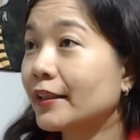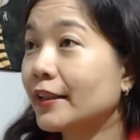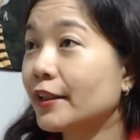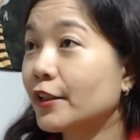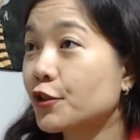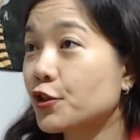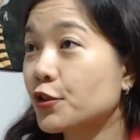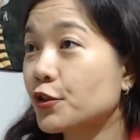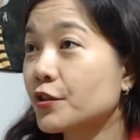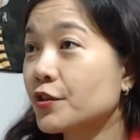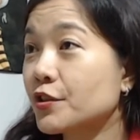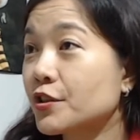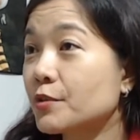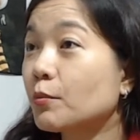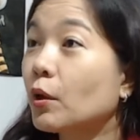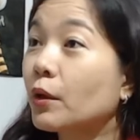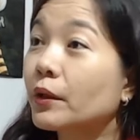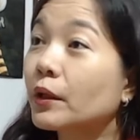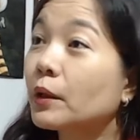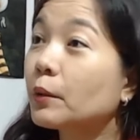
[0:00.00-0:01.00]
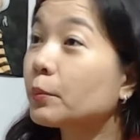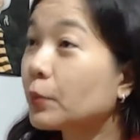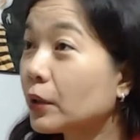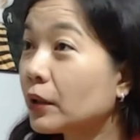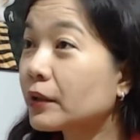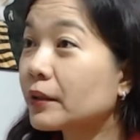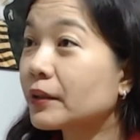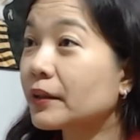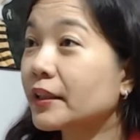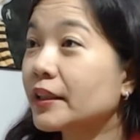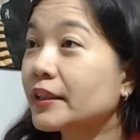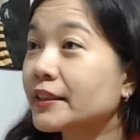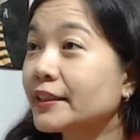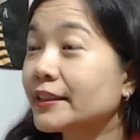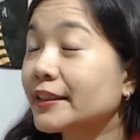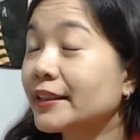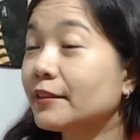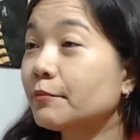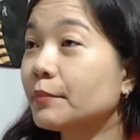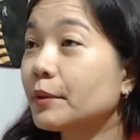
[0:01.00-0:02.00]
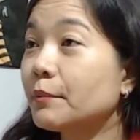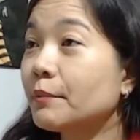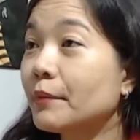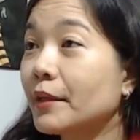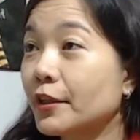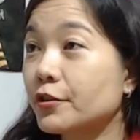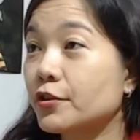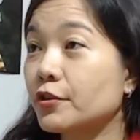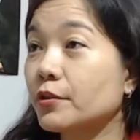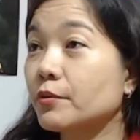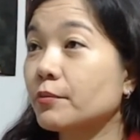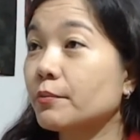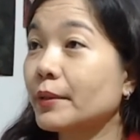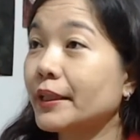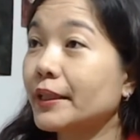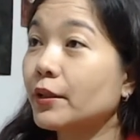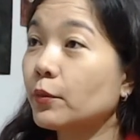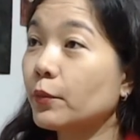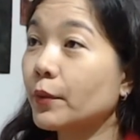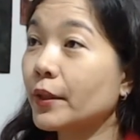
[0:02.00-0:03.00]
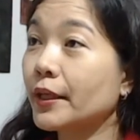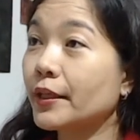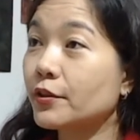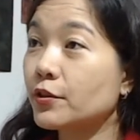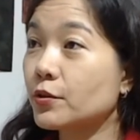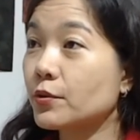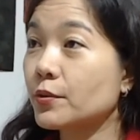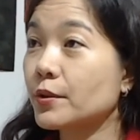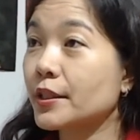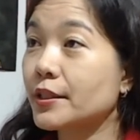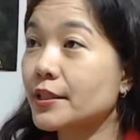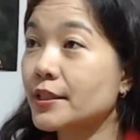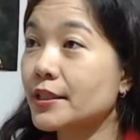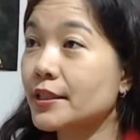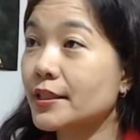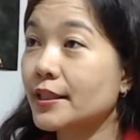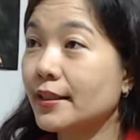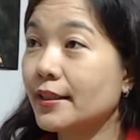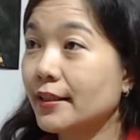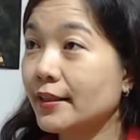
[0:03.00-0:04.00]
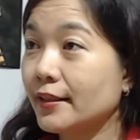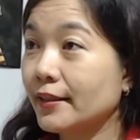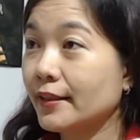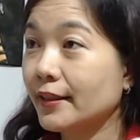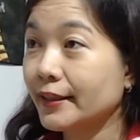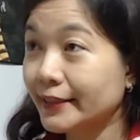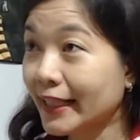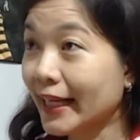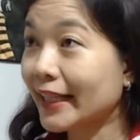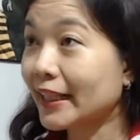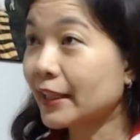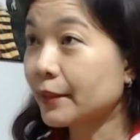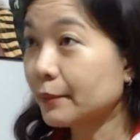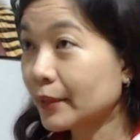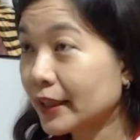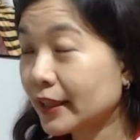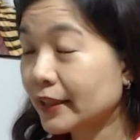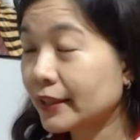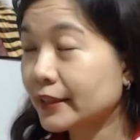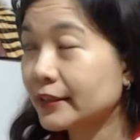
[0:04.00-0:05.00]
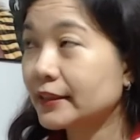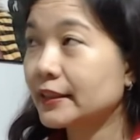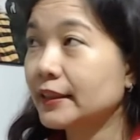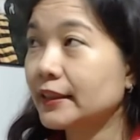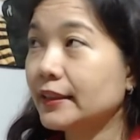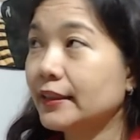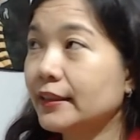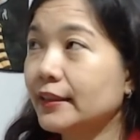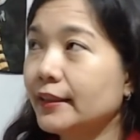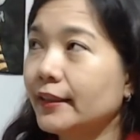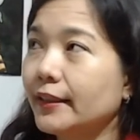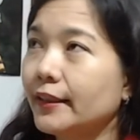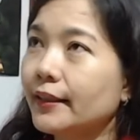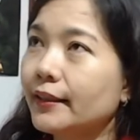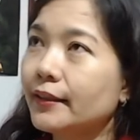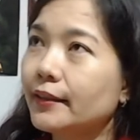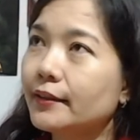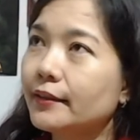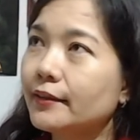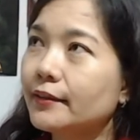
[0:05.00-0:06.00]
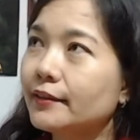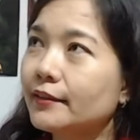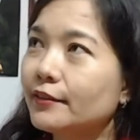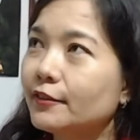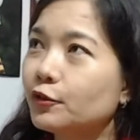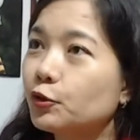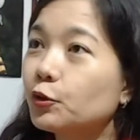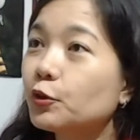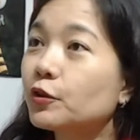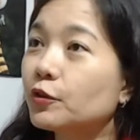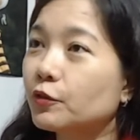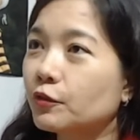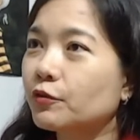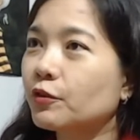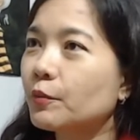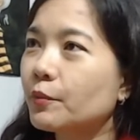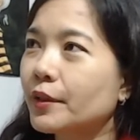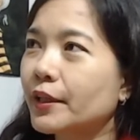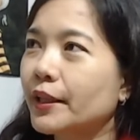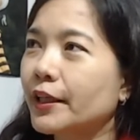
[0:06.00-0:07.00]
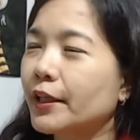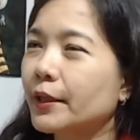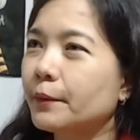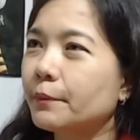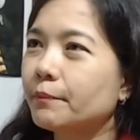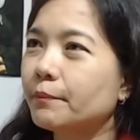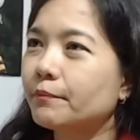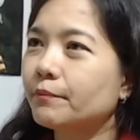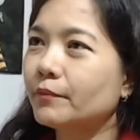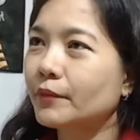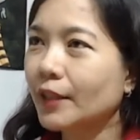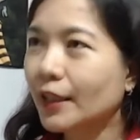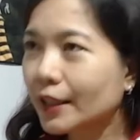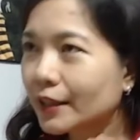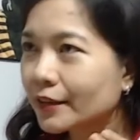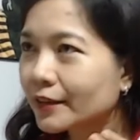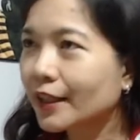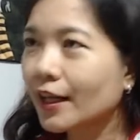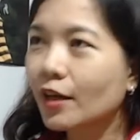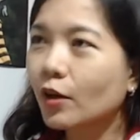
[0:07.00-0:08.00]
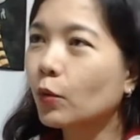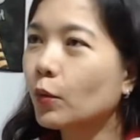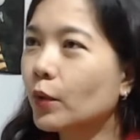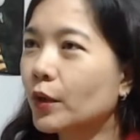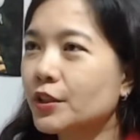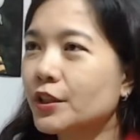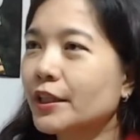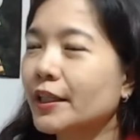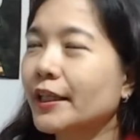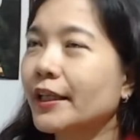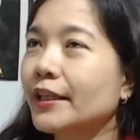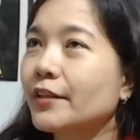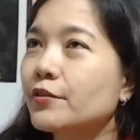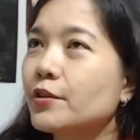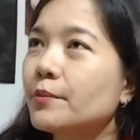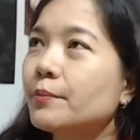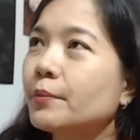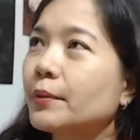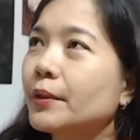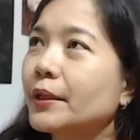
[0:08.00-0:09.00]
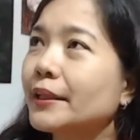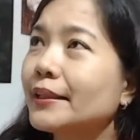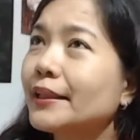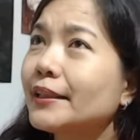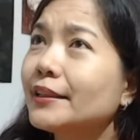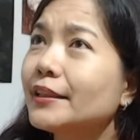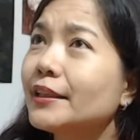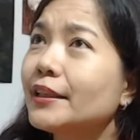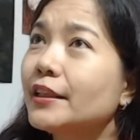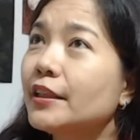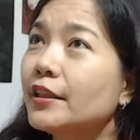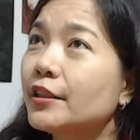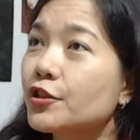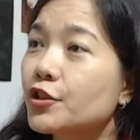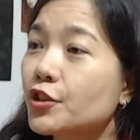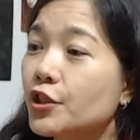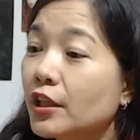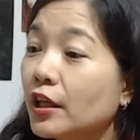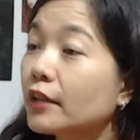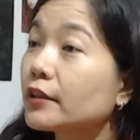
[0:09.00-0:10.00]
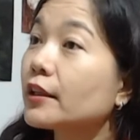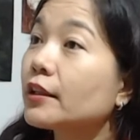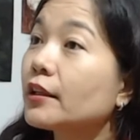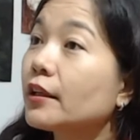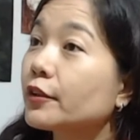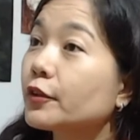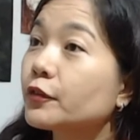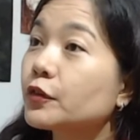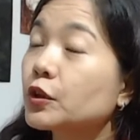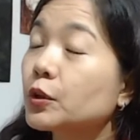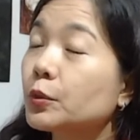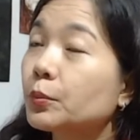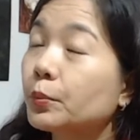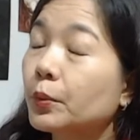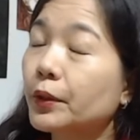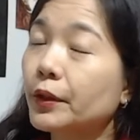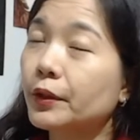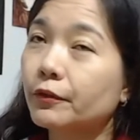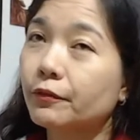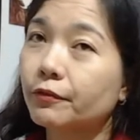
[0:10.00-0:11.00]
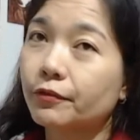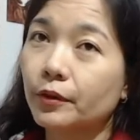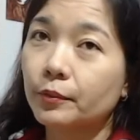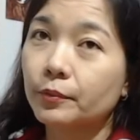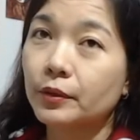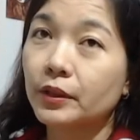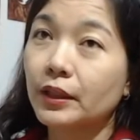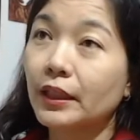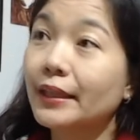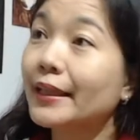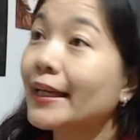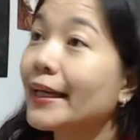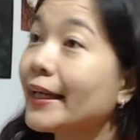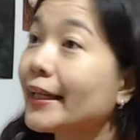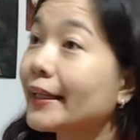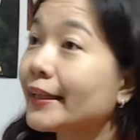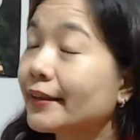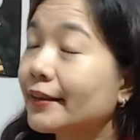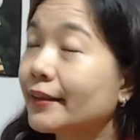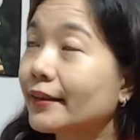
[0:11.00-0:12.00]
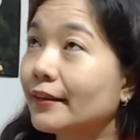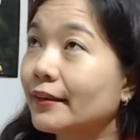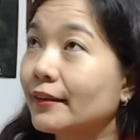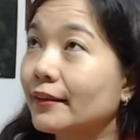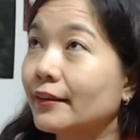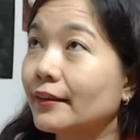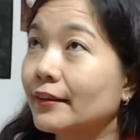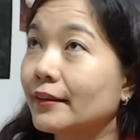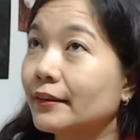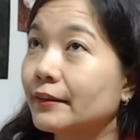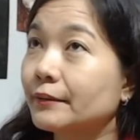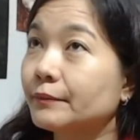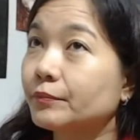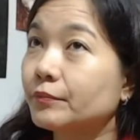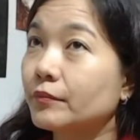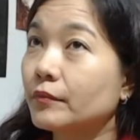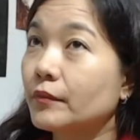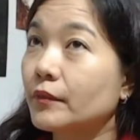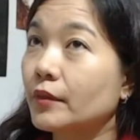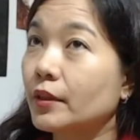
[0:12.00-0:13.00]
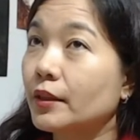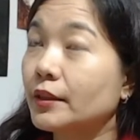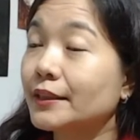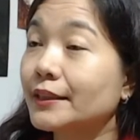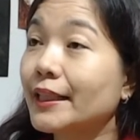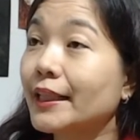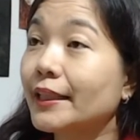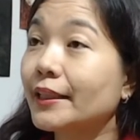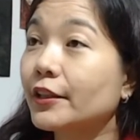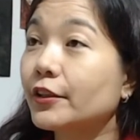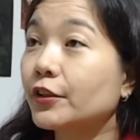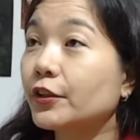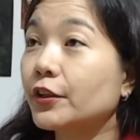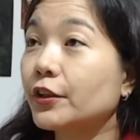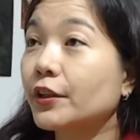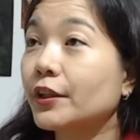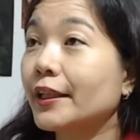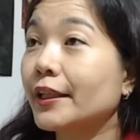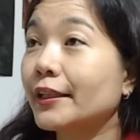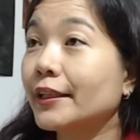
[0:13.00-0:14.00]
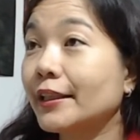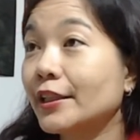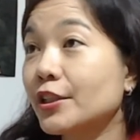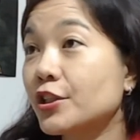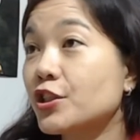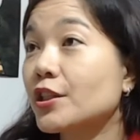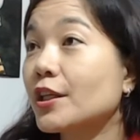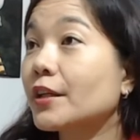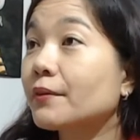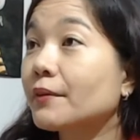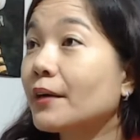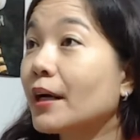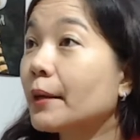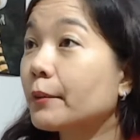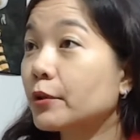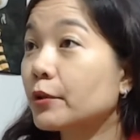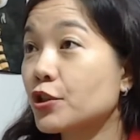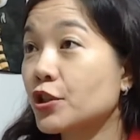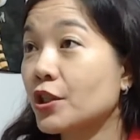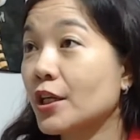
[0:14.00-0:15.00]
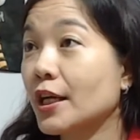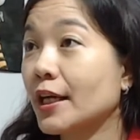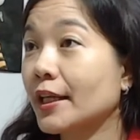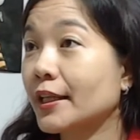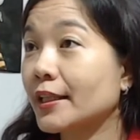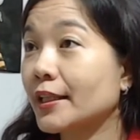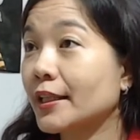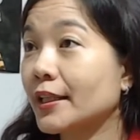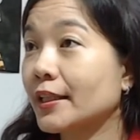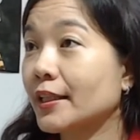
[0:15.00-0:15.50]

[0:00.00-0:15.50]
nation's moral progress can be measured by the way it treats its no. animals. Mm-hmm. And dun, from there, nak nakakuha siya ng entry point. Then, she got a lot of support from the late uh, Senator Leticia Ramos-Shahani.